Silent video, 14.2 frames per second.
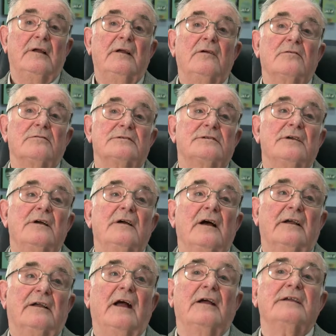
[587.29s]
Of course,
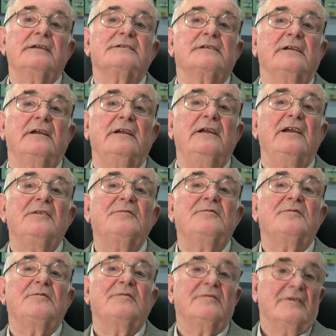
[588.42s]
occasionally,
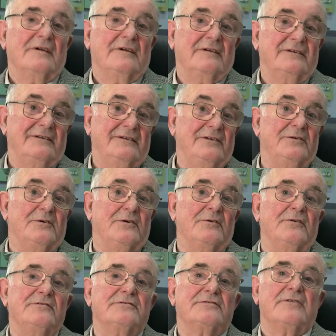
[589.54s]
if you
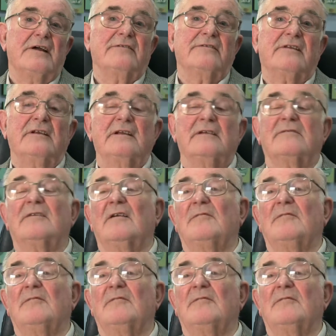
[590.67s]
could, you scrounged the lift.